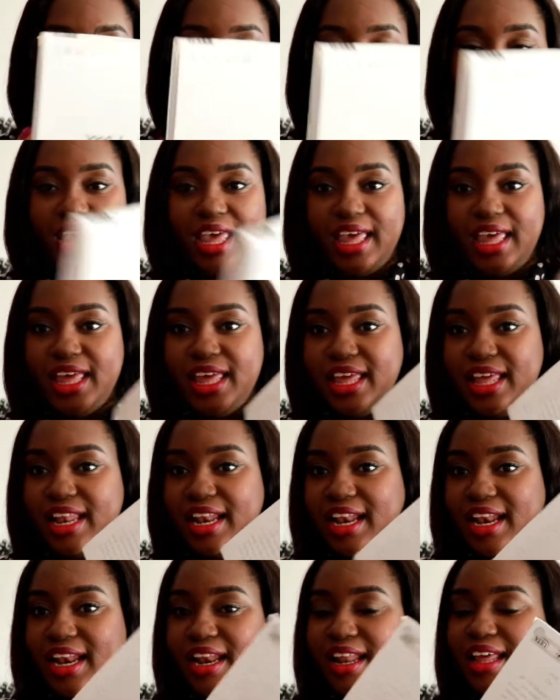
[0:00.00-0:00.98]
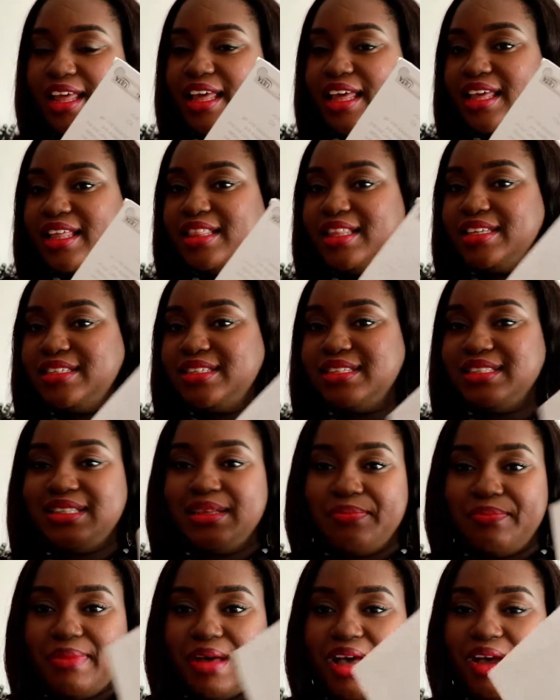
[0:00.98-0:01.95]
and this is
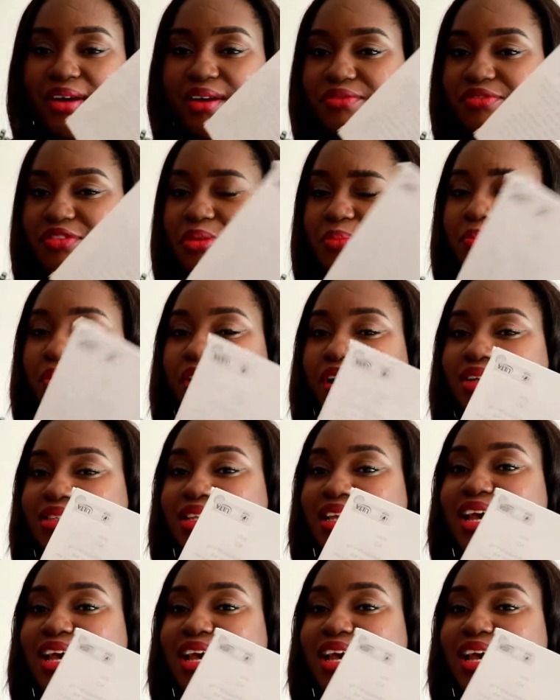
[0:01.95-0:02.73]
the back of the box.